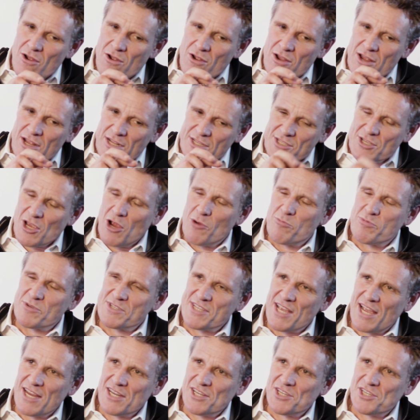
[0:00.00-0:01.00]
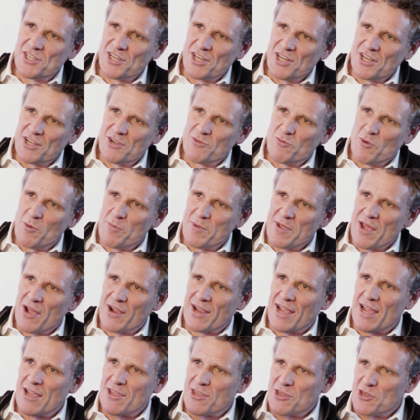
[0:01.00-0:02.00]
interpretation would be,
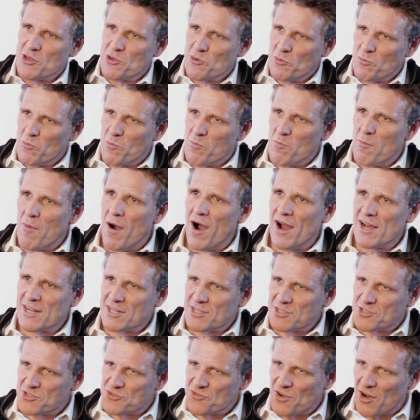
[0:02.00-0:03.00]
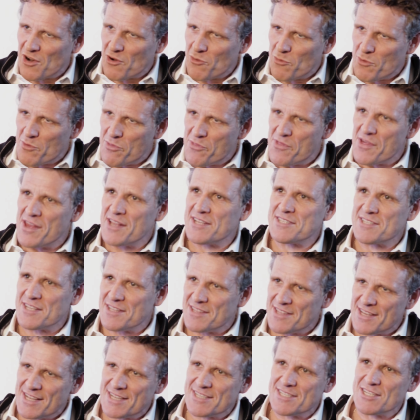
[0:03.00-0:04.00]
okay, you might struggle with this
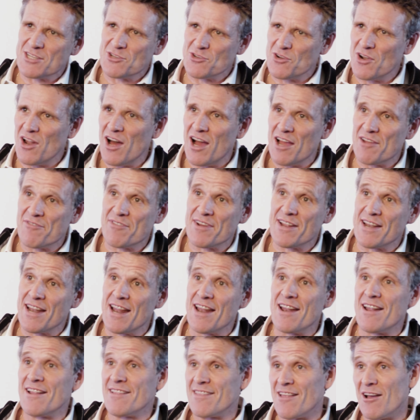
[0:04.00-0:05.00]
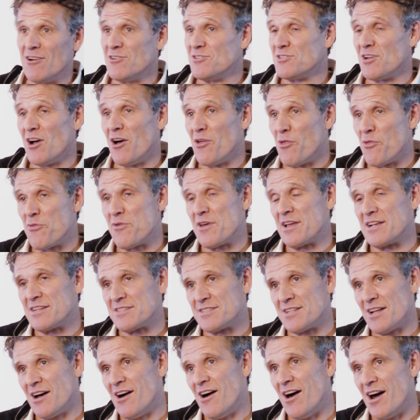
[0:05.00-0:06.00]
and this in your life. And those are the things
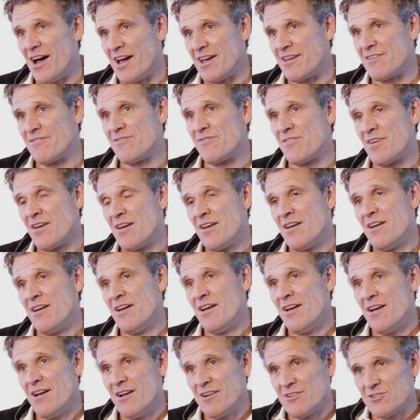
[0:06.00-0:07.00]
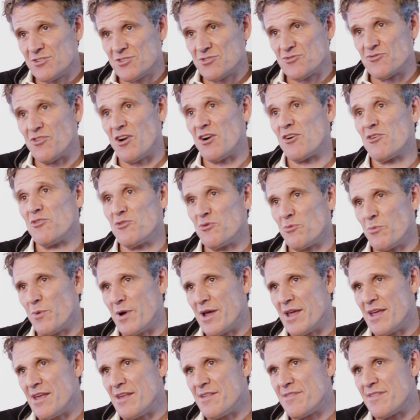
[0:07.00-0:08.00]
that I've struggled
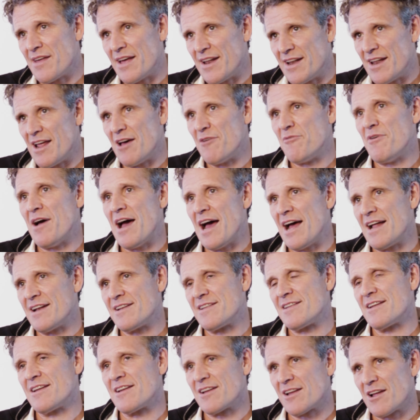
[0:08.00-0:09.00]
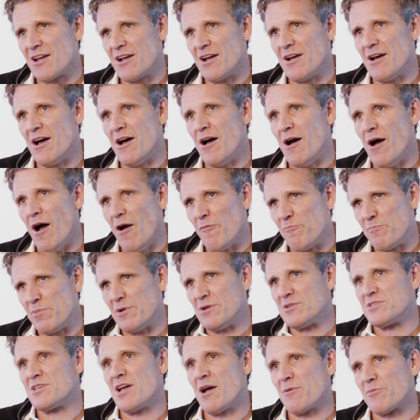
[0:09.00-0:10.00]
with and I've
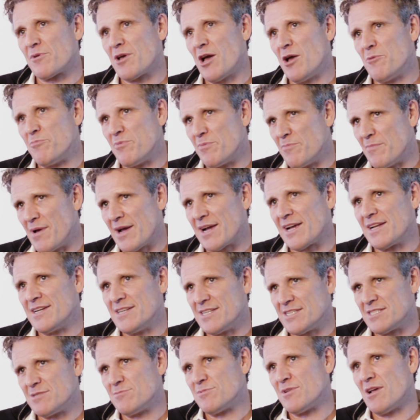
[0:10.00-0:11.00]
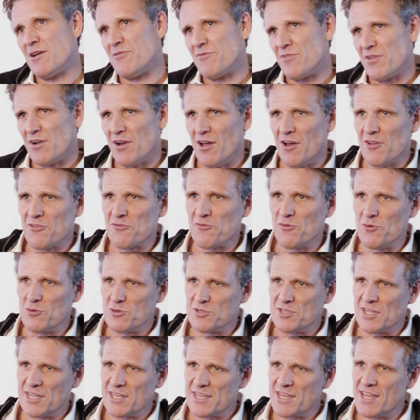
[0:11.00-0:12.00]
built up coping mechanisms over the last
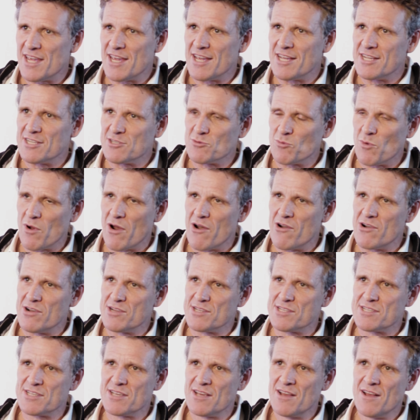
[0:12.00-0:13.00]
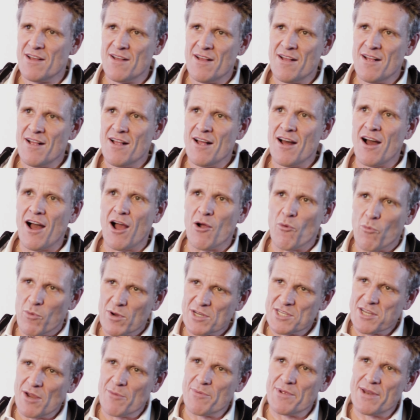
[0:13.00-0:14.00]
14 years, whereas I
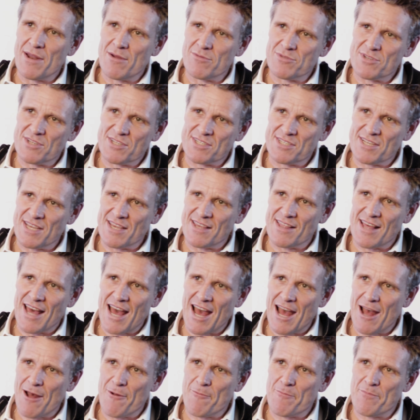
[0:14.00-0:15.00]
wish I'd been able to see that